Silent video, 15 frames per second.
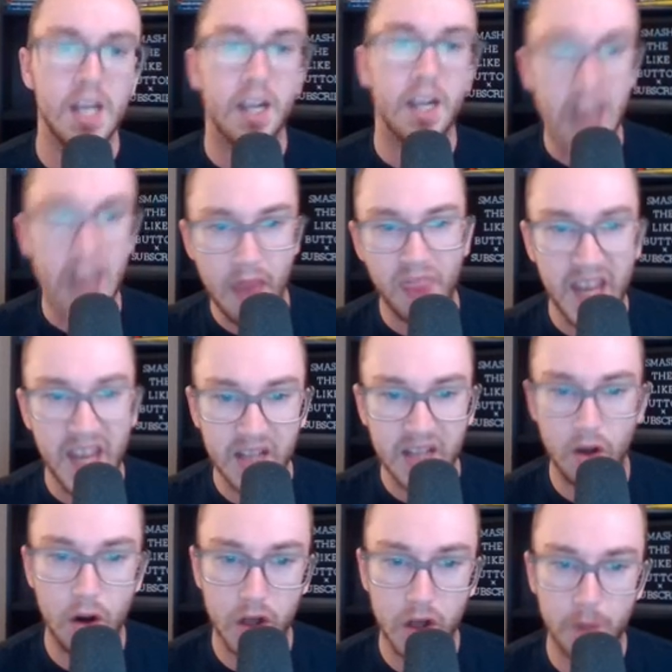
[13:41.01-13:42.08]
Again, things
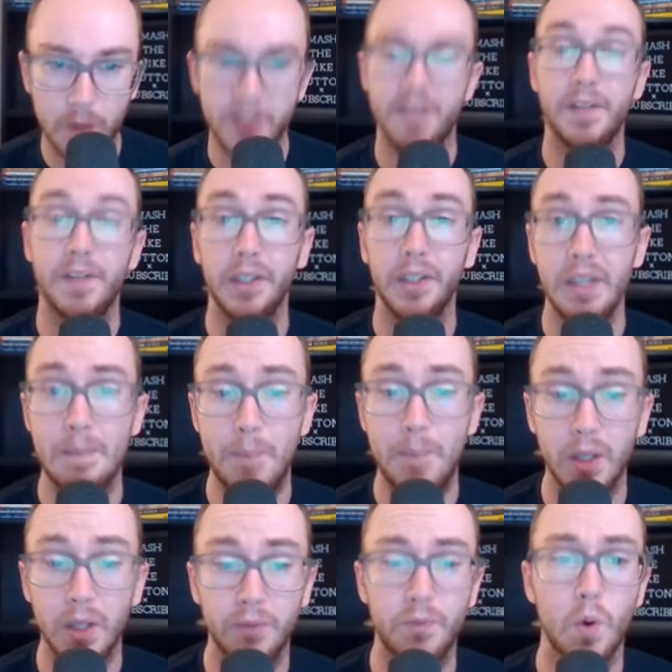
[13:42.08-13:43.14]
are specifically
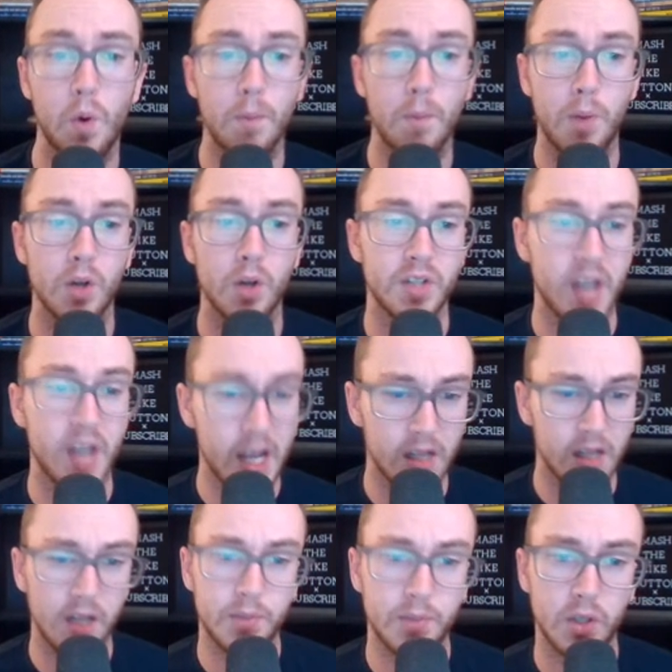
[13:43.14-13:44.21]
built for bars and
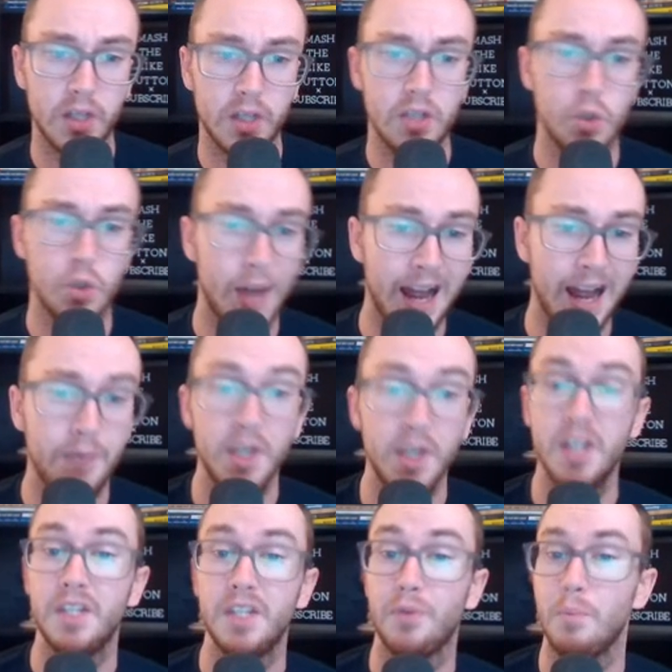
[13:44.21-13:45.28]
nightclubs, so they do have
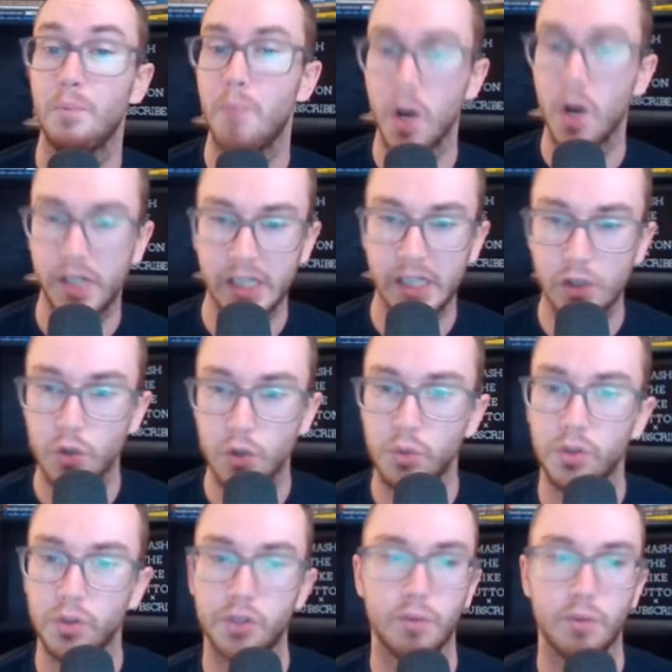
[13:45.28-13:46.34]
different marketing
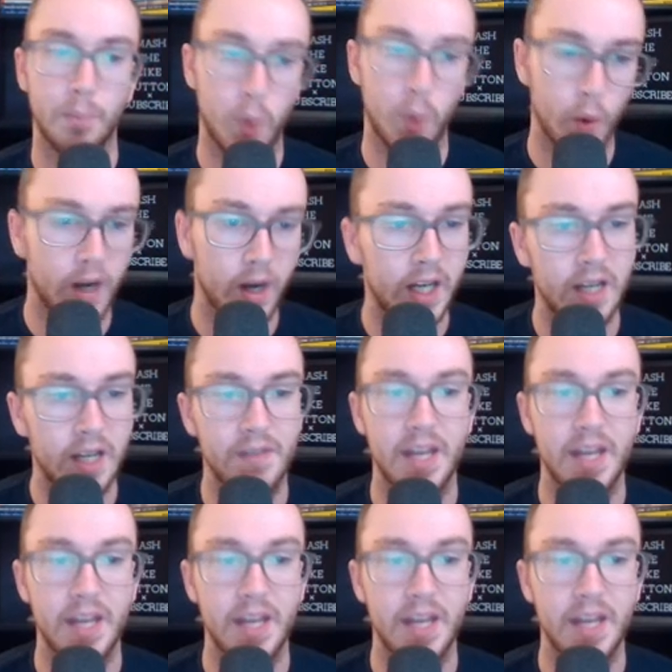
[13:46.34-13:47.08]
tools, reporting.